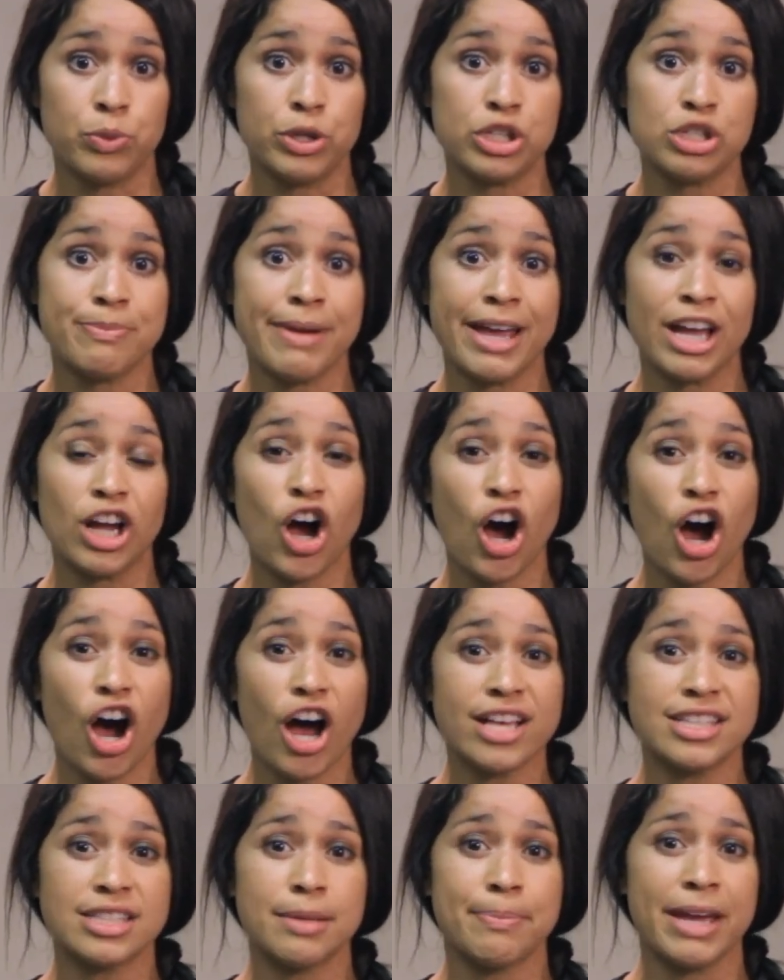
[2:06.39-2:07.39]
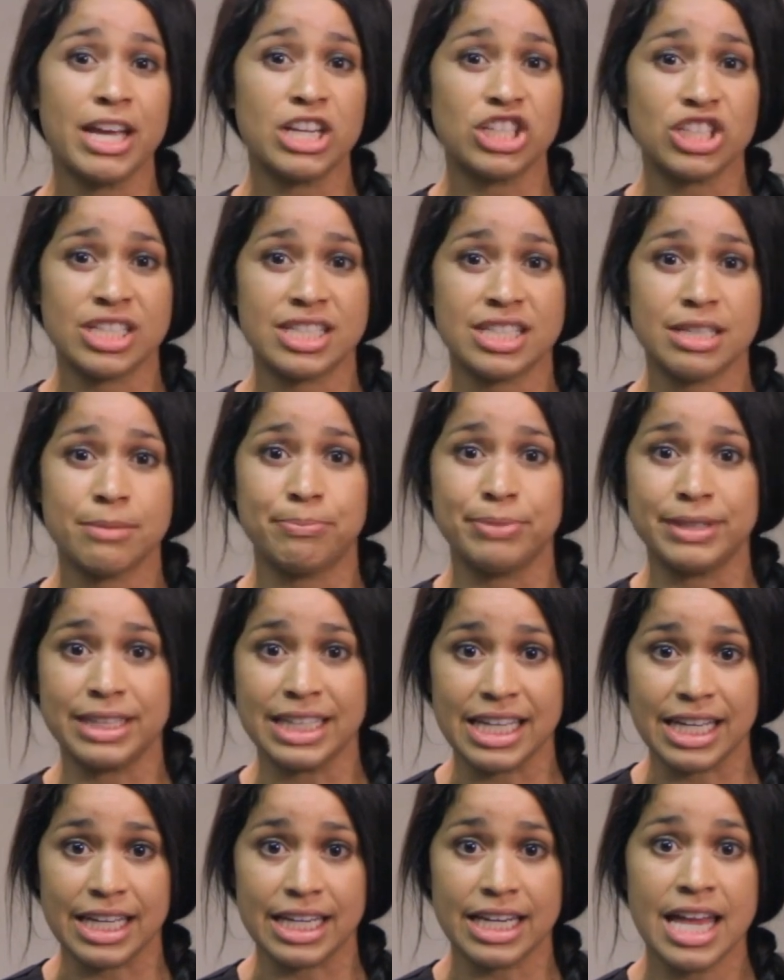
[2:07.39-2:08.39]
which may cause a patient to
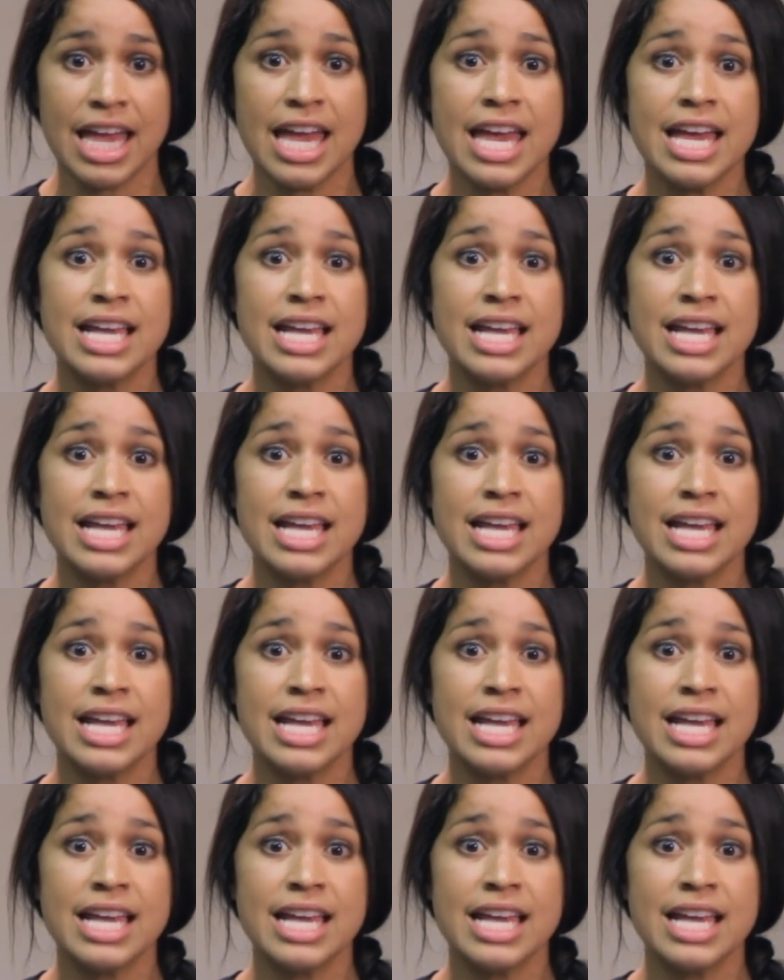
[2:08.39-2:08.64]
bleed.